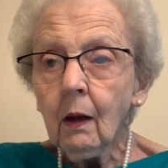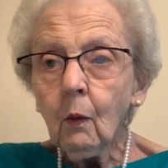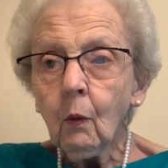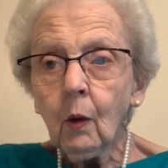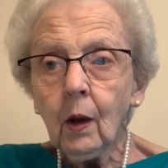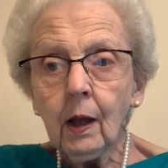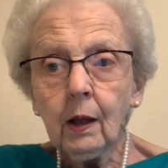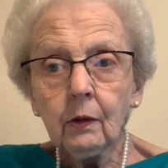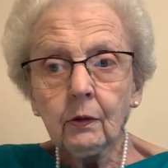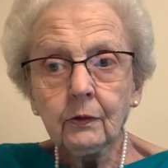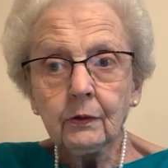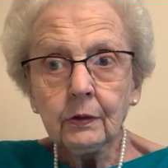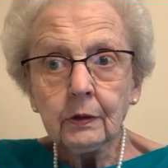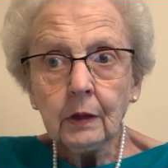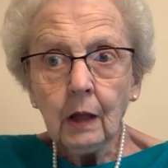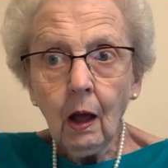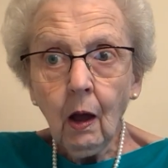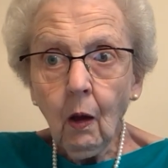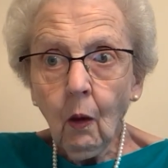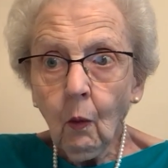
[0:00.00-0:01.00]
Well,
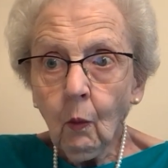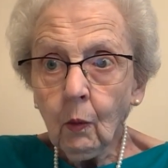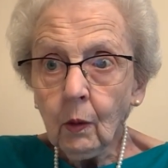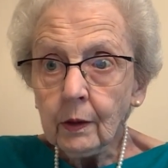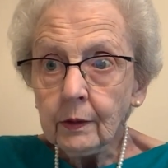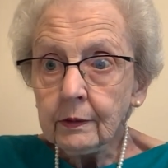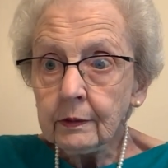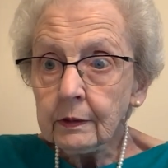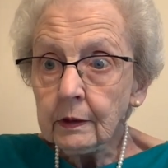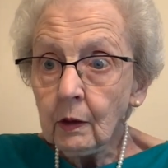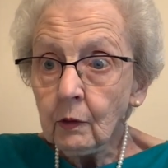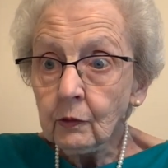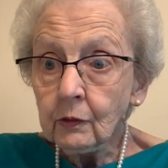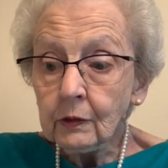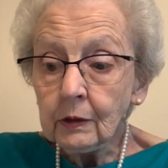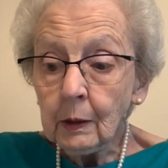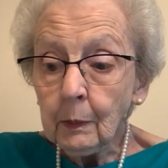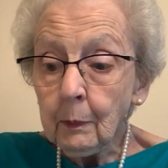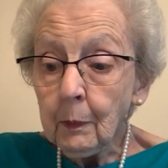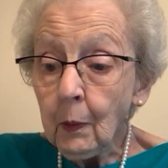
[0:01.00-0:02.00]
Saul was so
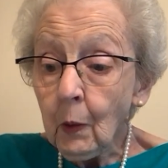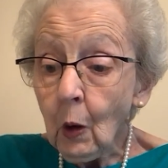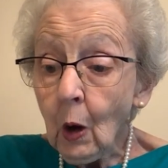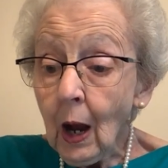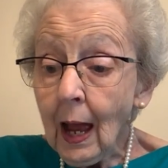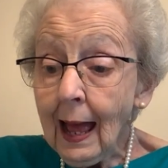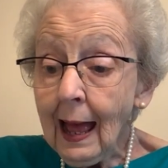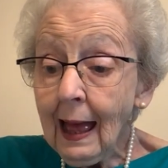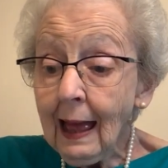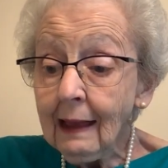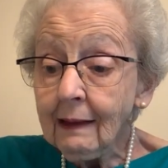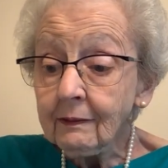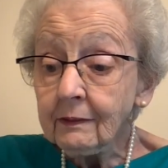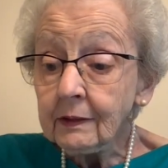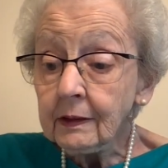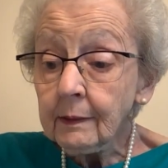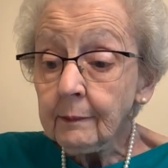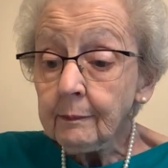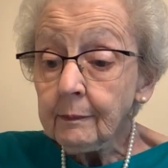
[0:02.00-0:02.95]
surprised